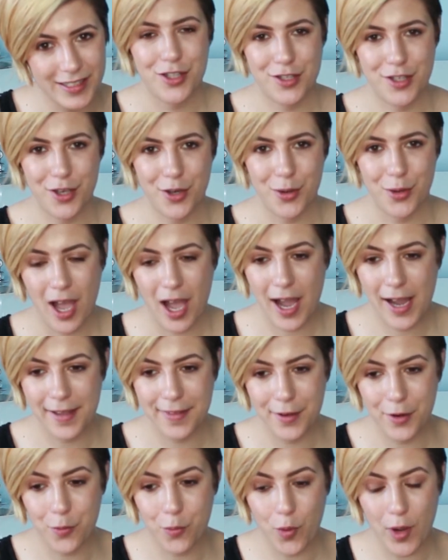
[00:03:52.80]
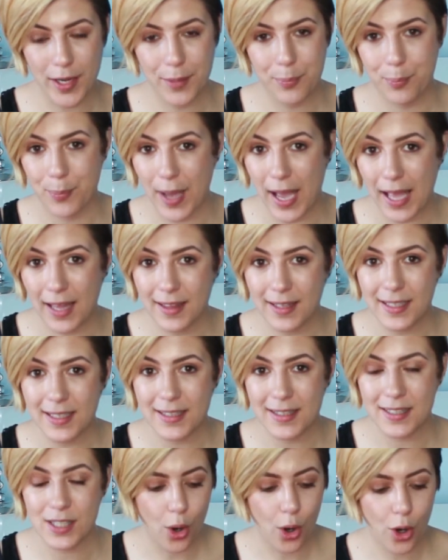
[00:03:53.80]
So either one
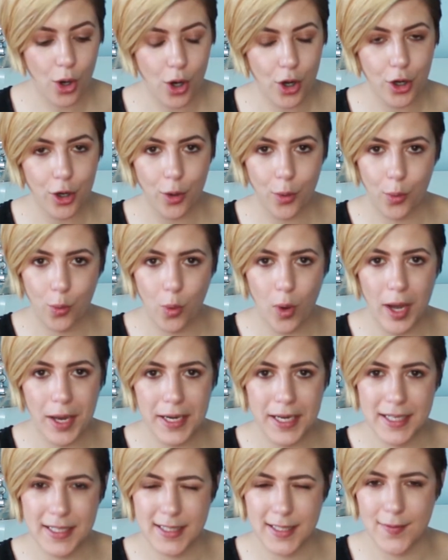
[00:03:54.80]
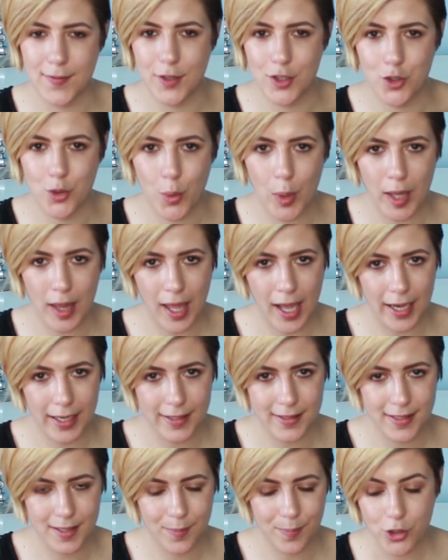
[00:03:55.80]
palette or one individual
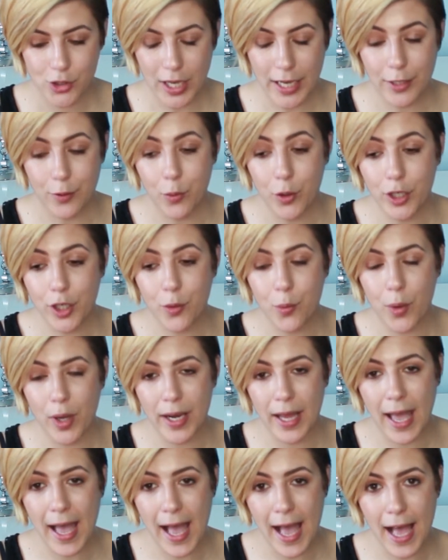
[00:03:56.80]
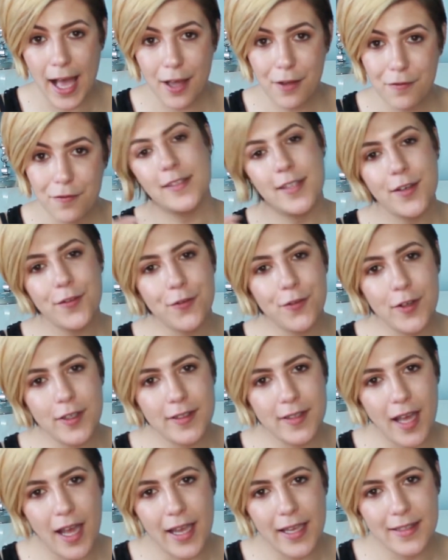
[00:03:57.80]
item. So I wouldn't want to have
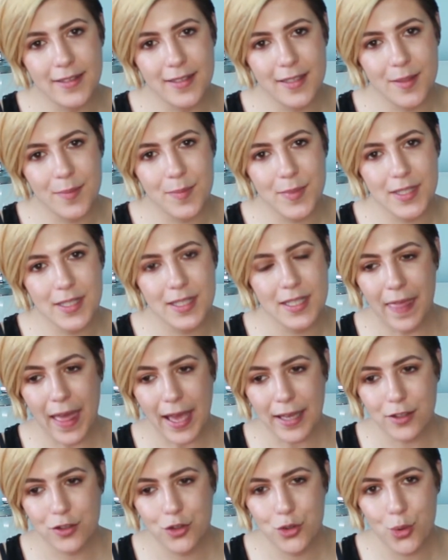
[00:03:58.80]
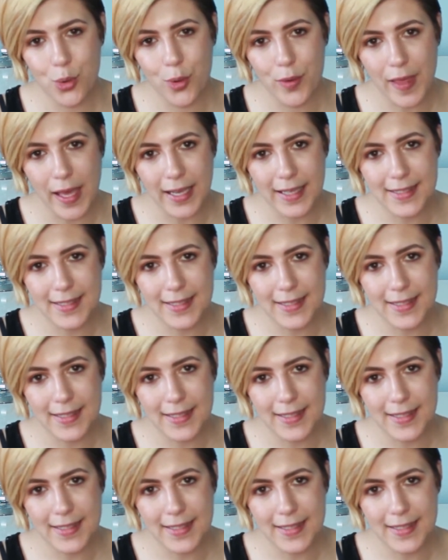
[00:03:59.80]
different items that do the